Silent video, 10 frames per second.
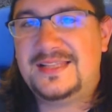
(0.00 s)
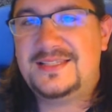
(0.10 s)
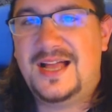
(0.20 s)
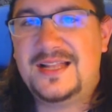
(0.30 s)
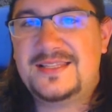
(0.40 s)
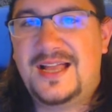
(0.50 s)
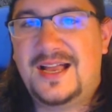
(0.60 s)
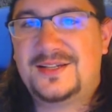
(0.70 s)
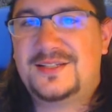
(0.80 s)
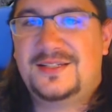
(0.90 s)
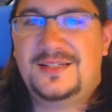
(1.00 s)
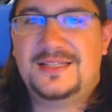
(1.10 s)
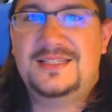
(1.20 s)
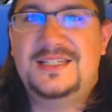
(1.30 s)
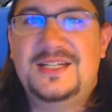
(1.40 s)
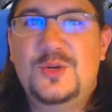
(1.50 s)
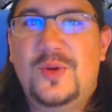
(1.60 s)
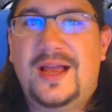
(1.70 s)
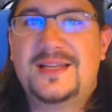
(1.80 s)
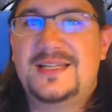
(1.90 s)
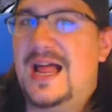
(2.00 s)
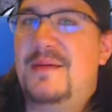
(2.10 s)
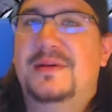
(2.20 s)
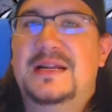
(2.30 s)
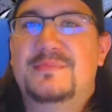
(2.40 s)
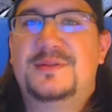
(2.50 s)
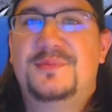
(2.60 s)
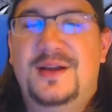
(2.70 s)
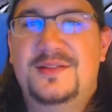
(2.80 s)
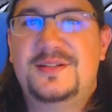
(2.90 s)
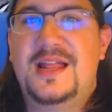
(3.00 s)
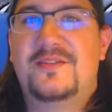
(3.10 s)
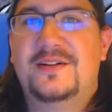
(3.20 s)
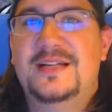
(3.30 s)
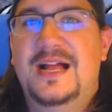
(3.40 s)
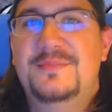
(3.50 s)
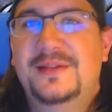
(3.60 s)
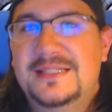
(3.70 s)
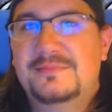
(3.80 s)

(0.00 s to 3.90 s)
It's not Ducks, it's D-U-X, and I'm going to mispronounce it every time because I'm